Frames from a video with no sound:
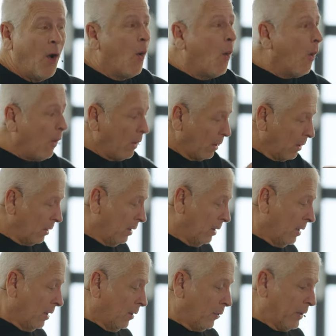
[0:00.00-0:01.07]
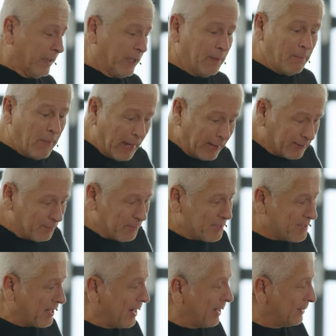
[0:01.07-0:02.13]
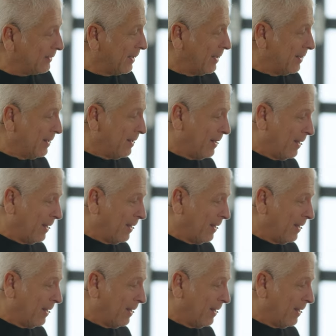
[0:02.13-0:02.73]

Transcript: or we can make the mistake that